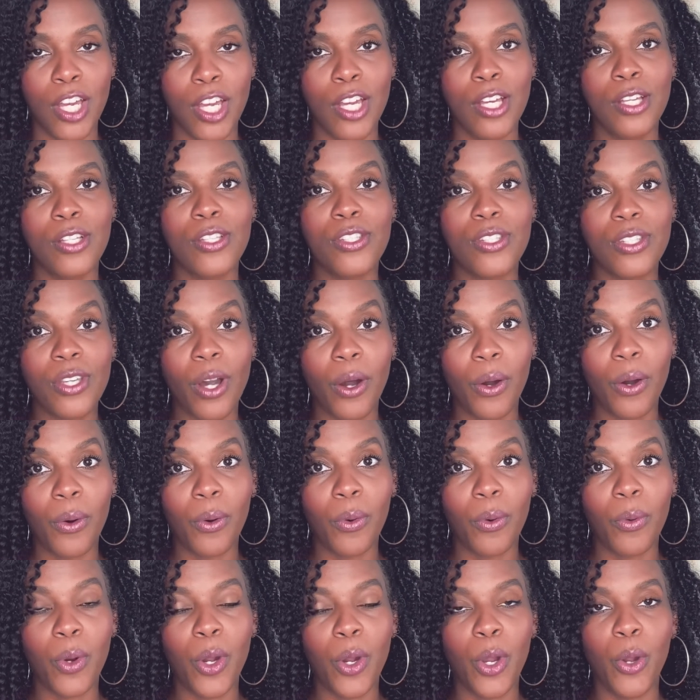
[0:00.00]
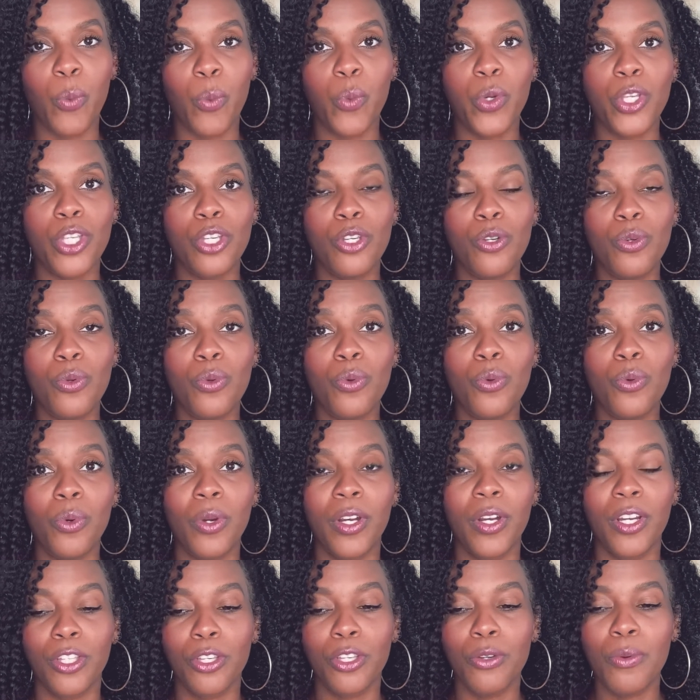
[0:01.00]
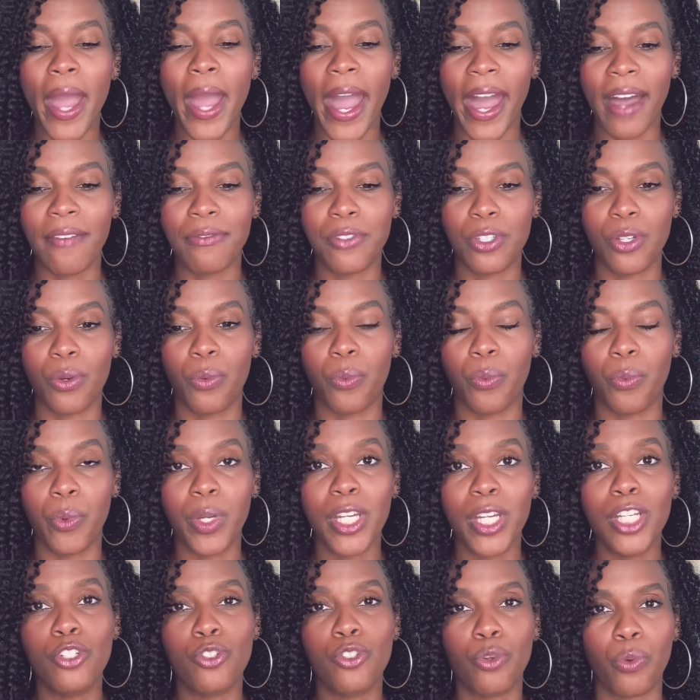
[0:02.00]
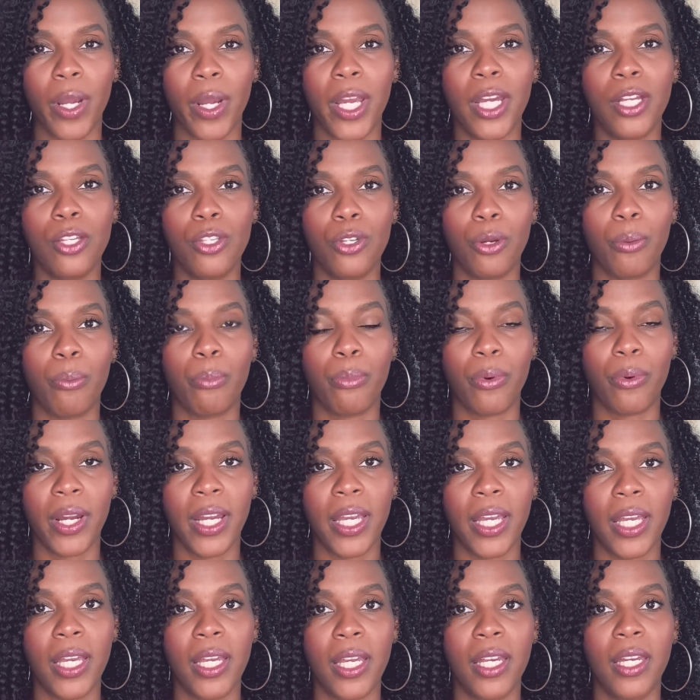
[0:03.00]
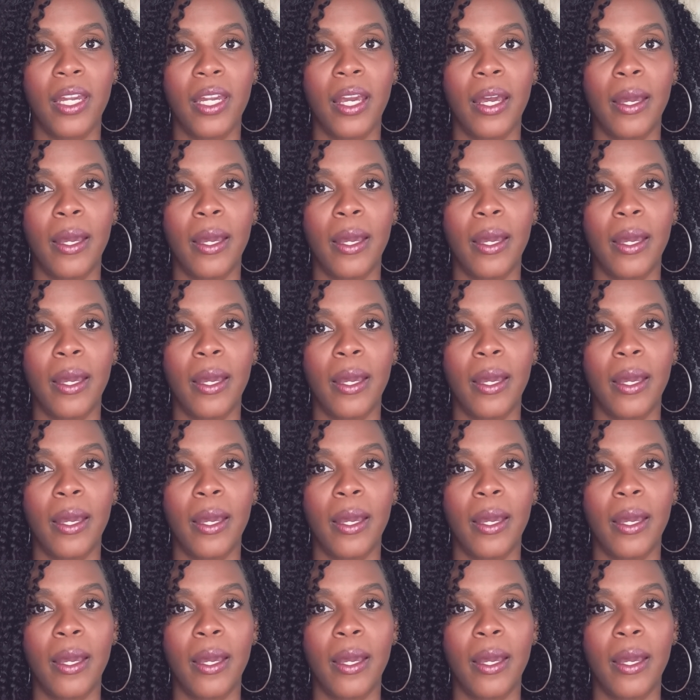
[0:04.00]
So when you have to retrain your brain